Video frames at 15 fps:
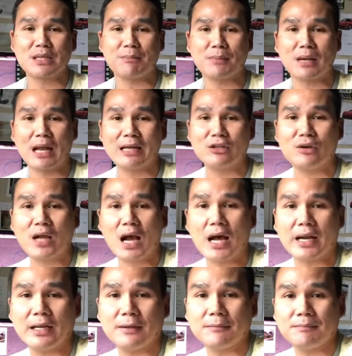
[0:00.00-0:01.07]
I'm glad you
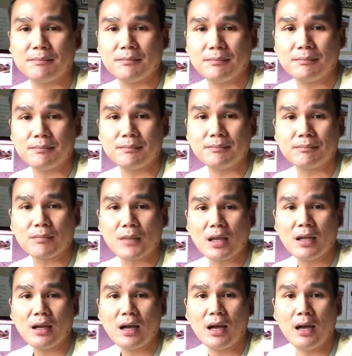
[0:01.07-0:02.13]
got it.
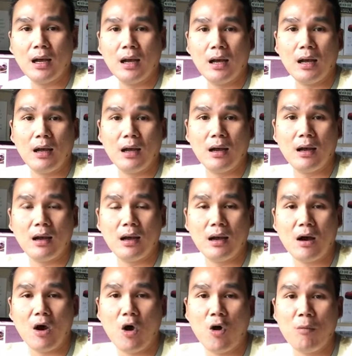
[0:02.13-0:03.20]

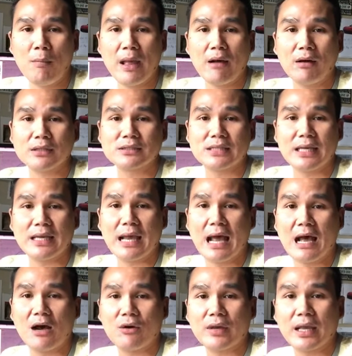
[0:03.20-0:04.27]
Home LLC.
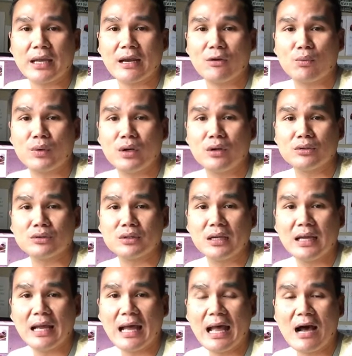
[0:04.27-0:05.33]
How can a
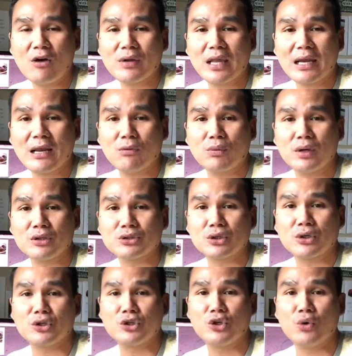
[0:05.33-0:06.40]

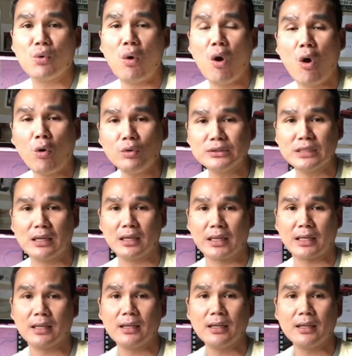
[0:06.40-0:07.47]
realtor do
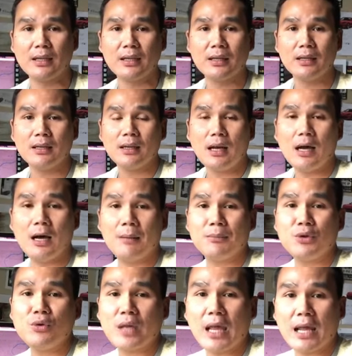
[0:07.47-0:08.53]
wholesaling?
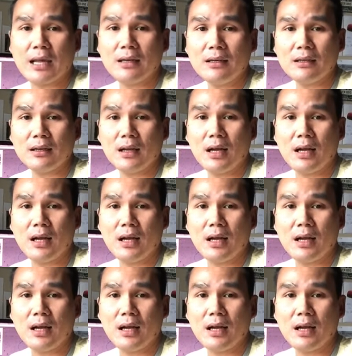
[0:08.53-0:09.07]
You can.